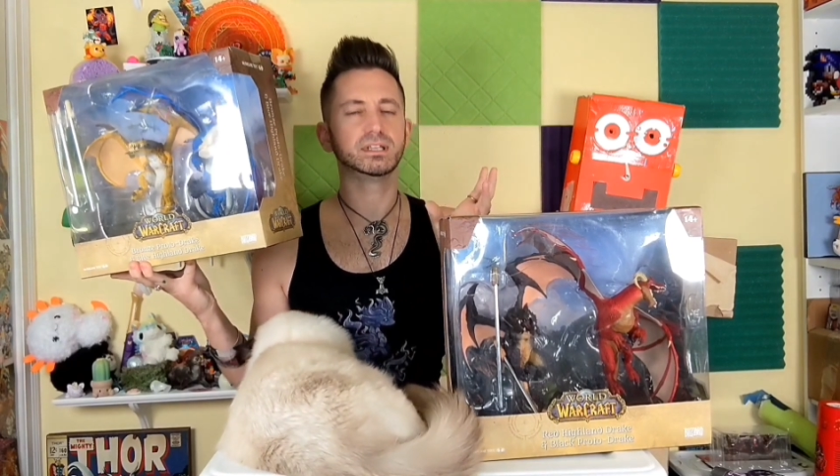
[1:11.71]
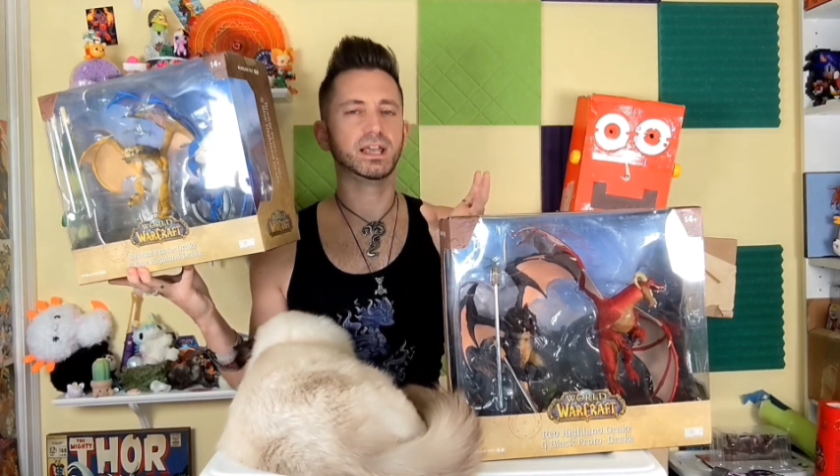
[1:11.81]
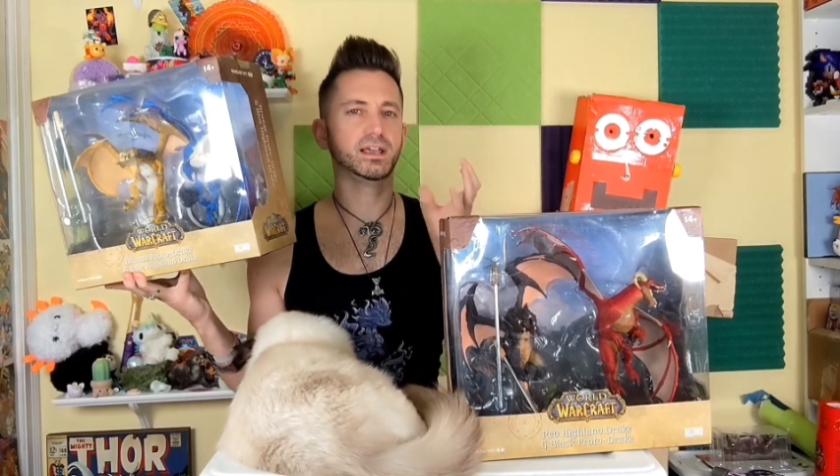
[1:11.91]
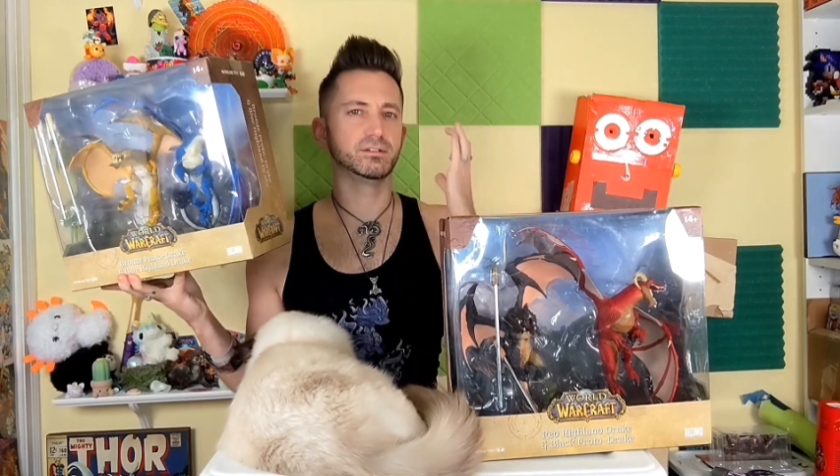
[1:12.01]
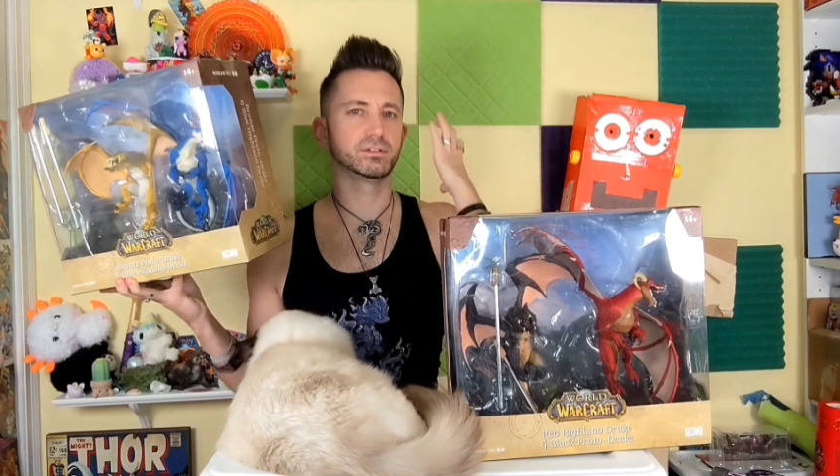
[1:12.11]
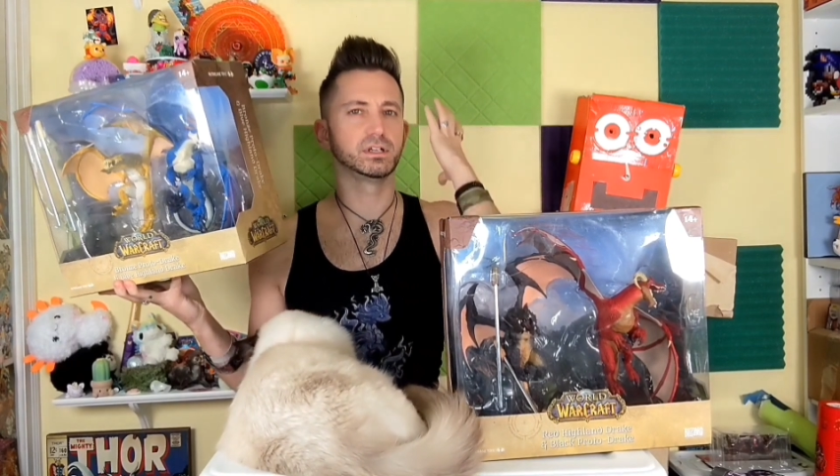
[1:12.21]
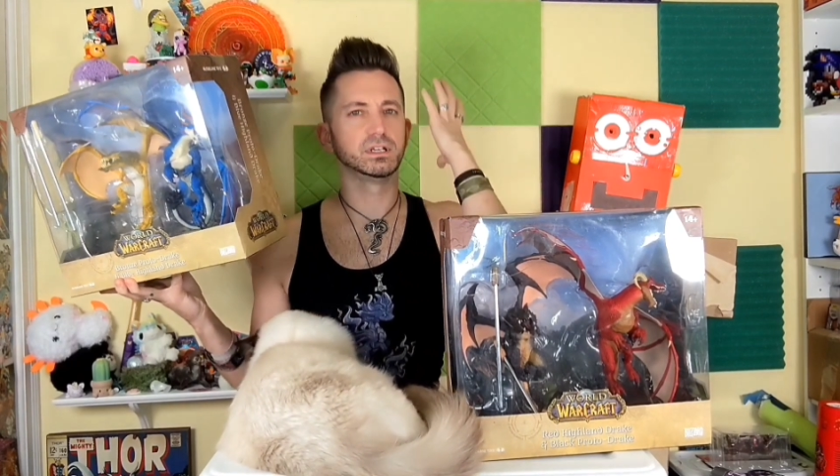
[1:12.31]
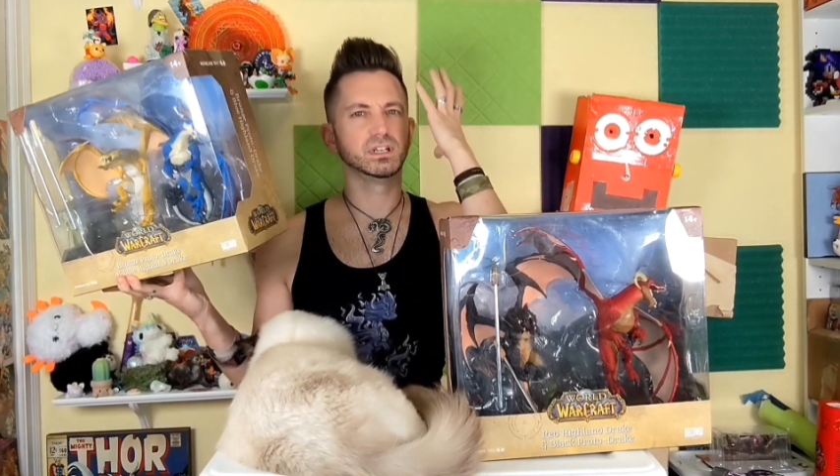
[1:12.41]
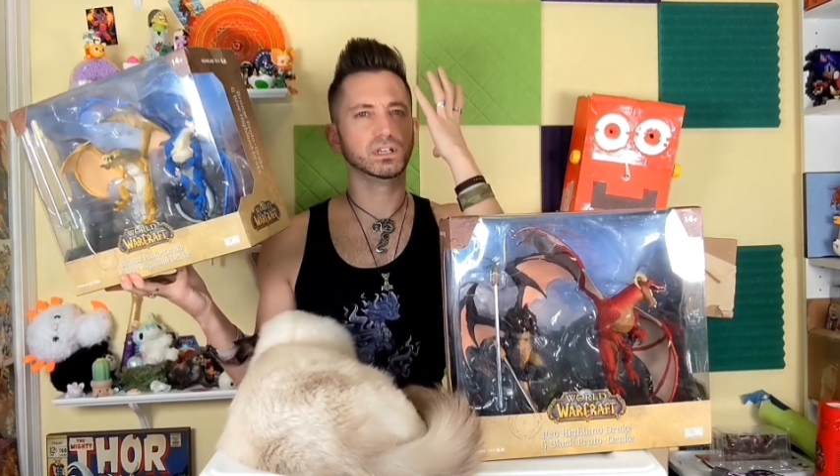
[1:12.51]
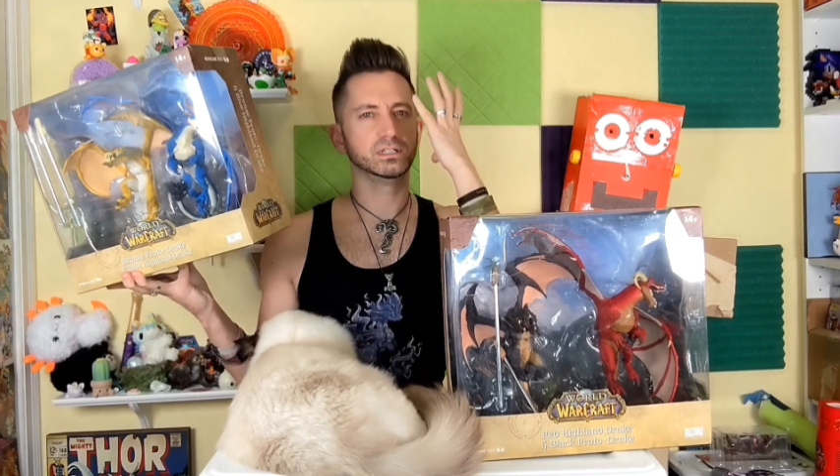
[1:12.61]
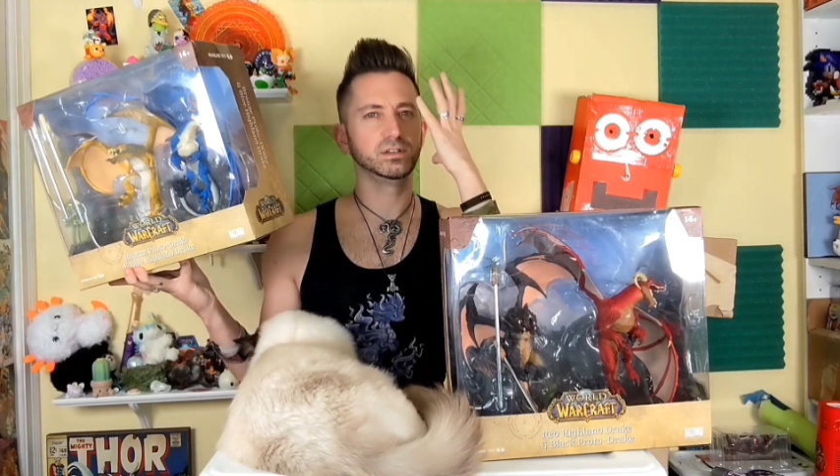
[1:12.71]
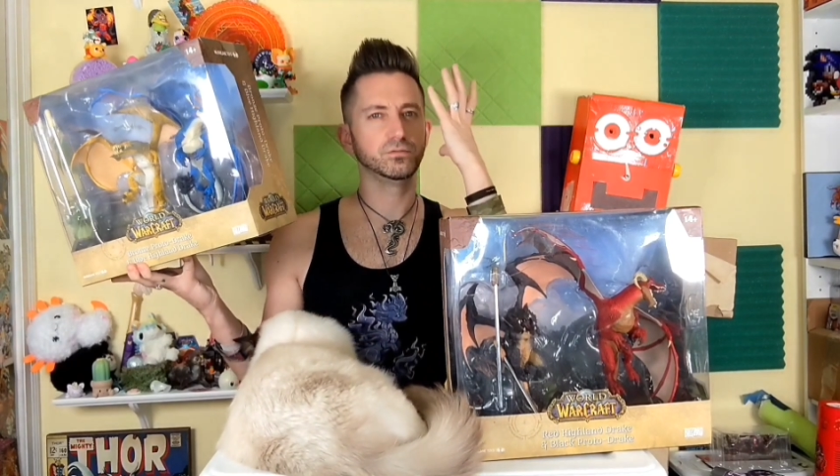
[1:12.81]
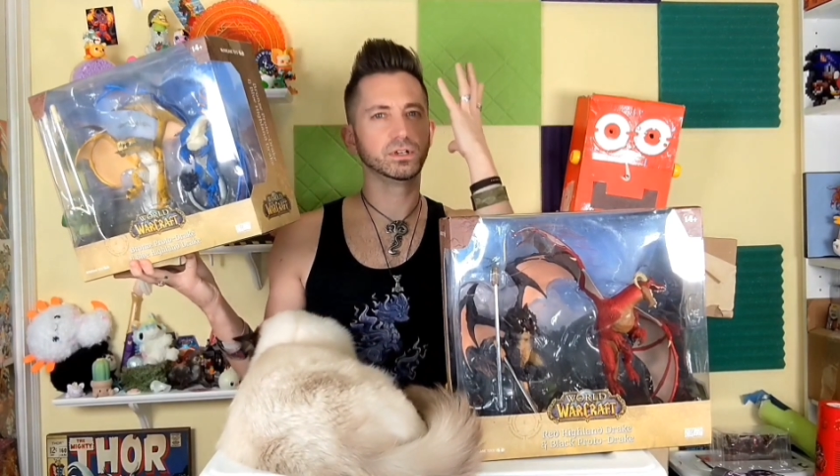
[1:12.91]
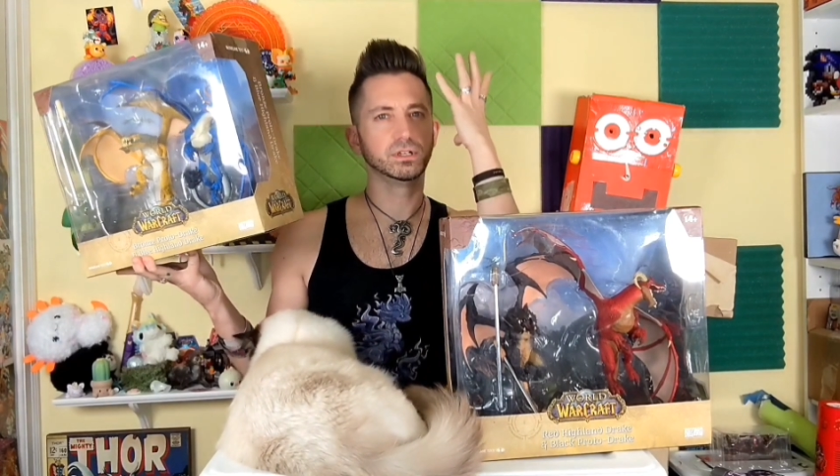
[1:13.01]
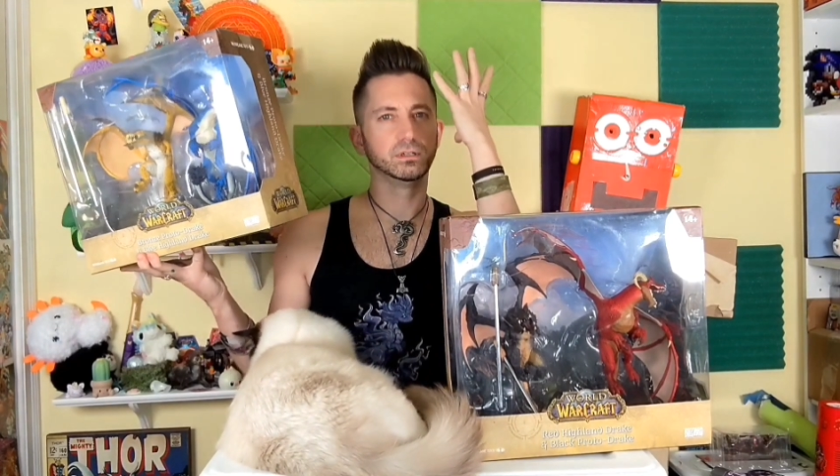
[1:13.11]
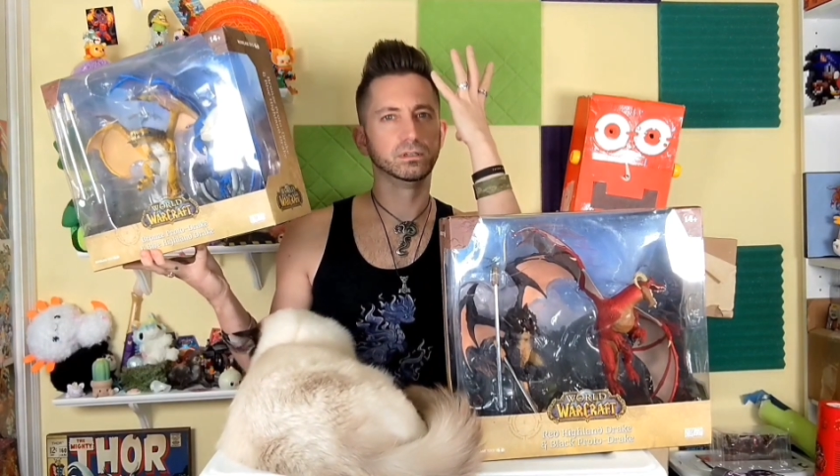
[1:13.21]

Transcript: have a different